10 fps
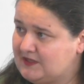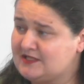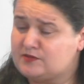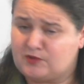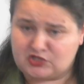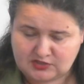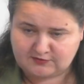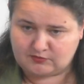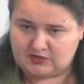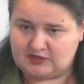
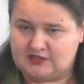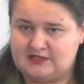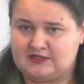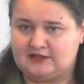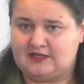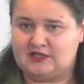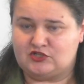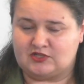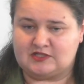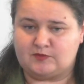especially for Middle East and
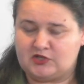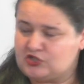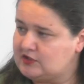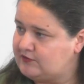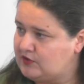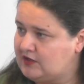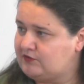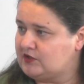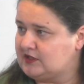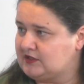Asia, especially for
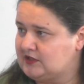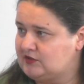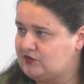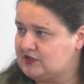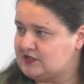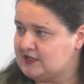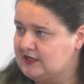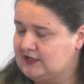African countries.